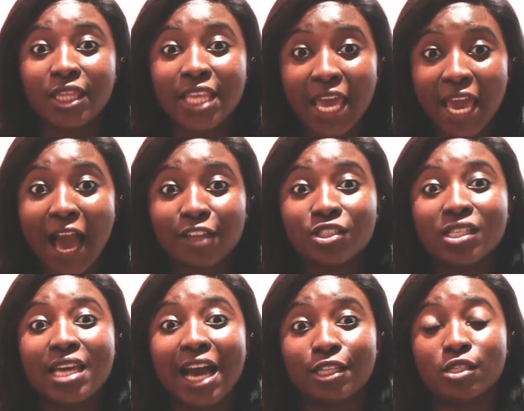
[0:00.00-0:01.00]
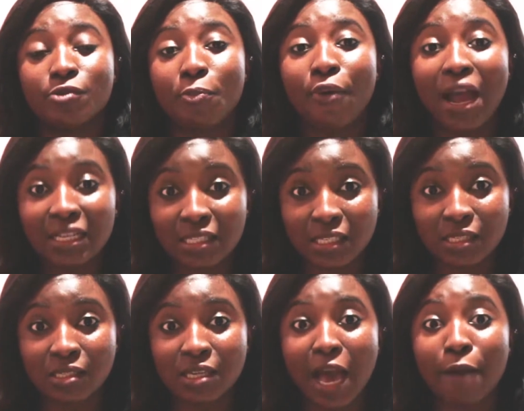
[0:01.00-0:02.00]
They actually had to practice